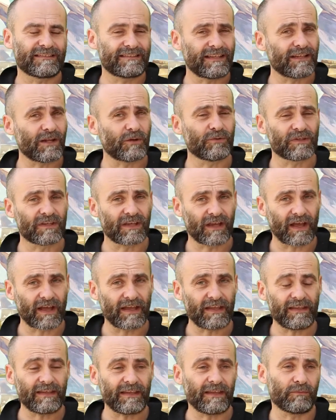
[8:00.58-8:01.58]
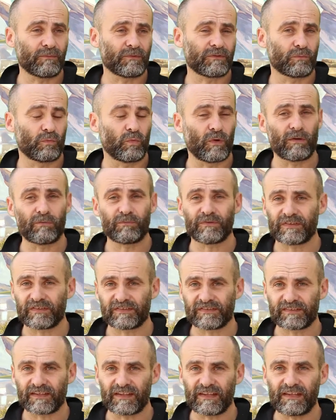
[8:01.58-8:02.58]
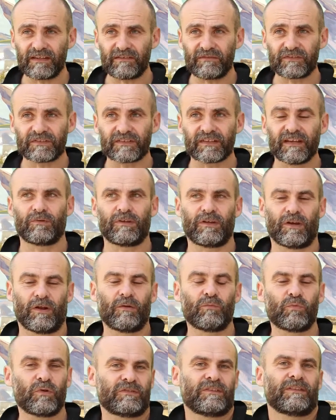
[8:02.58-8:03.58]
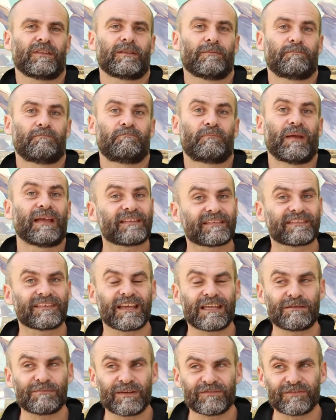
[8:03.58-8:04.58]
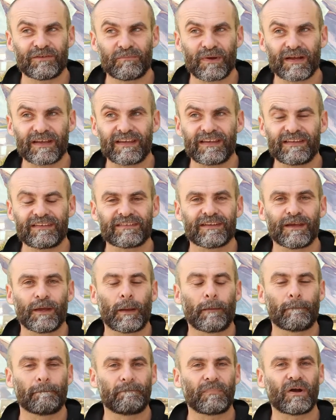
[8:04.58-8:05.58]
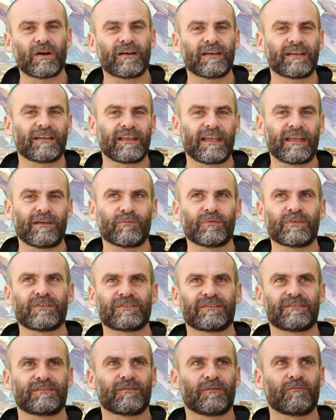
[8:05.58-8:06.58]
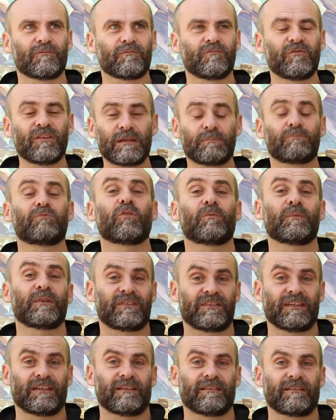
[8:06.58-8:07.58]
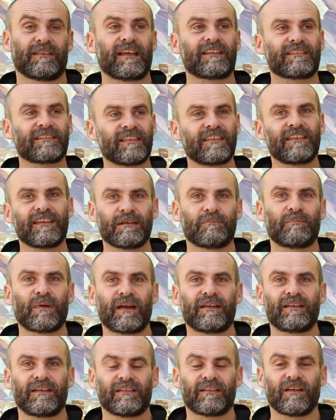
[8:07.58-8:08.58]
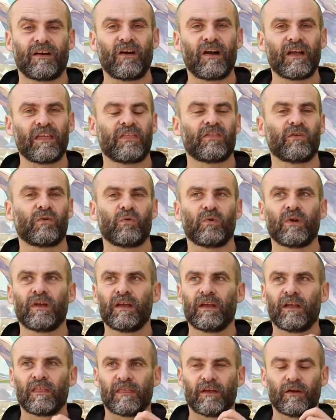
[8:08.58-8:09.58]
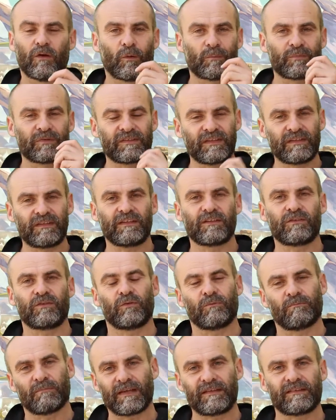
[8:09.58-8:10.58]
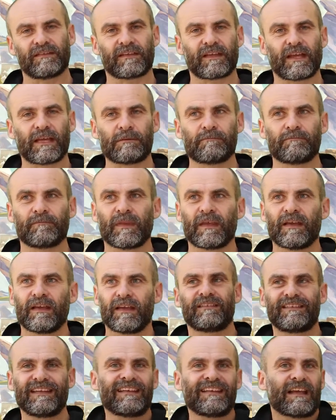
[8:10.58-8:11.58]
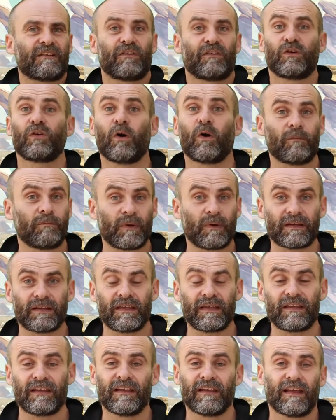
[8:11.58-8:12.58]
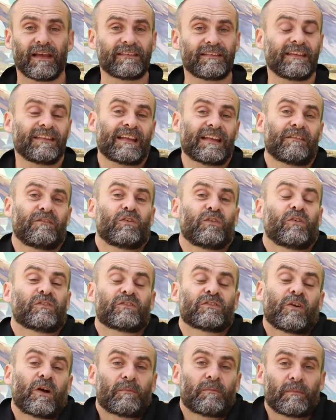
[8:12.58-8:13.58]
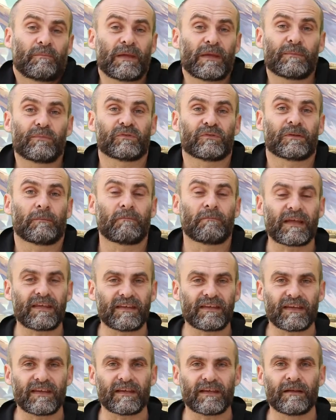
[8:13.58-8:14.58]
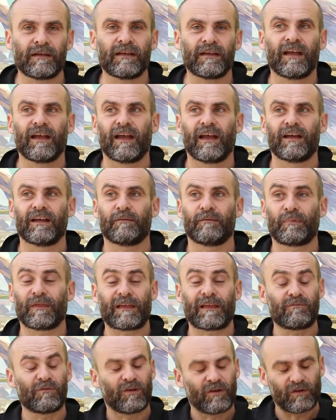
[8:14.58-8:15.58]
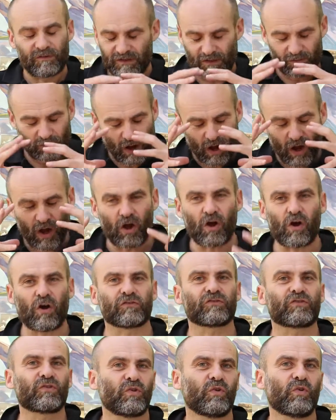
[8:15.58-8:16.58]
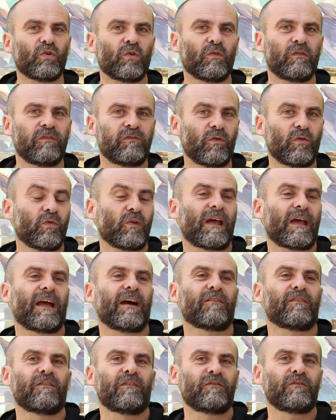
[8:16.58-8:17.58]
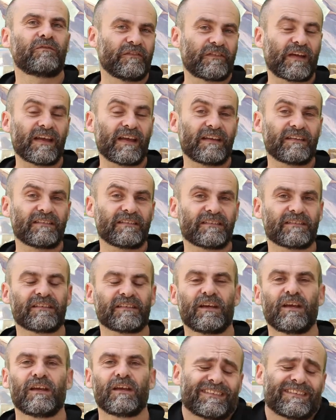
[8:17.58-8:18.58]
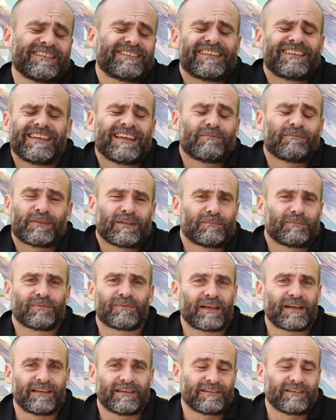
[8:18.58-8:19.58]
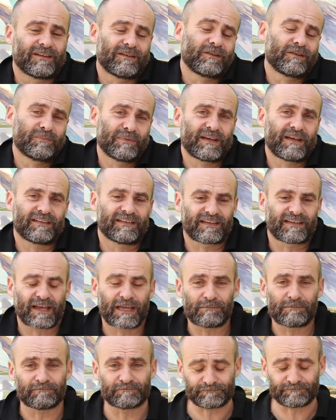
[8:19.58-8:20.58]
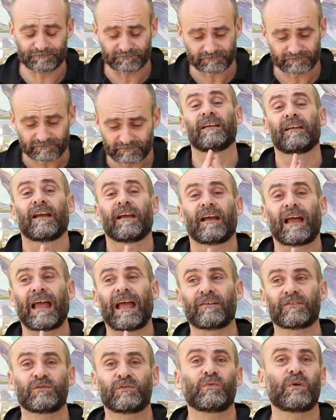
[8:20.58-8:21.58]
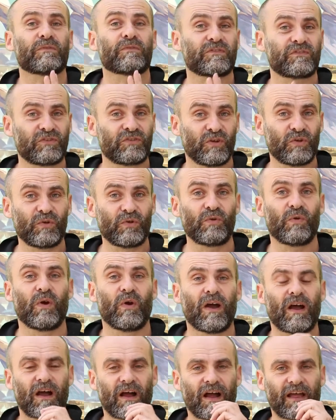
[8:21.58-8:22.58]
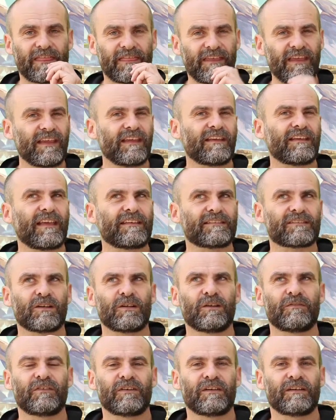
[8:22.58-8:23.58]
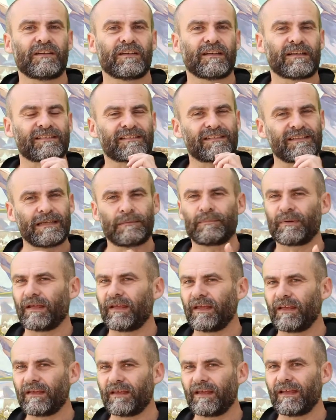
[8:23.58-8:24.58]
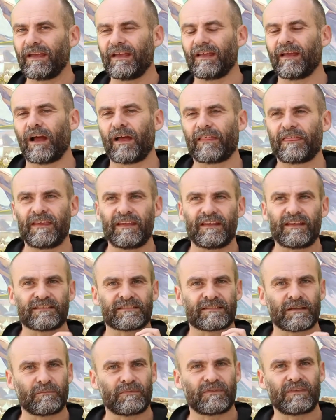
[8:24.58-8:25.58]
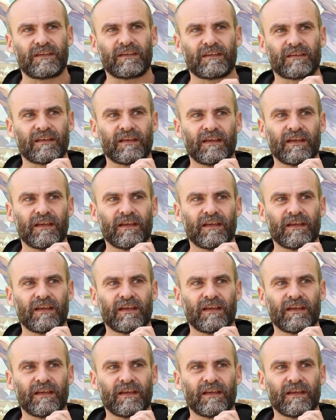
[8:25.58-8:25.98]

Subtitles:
did okay. It was well received. It wasn't the best game ever made, but it was really promising. That's the thing about it, that I thought that Obsidian, who made the game, didn't have a lot of money. They didn't have a lot of time and people to make it. But they were hardcore Fallout fans. You can see it when you play the game. Outer Worlds 2, I think it's kind of a sleeper hit. I think it's something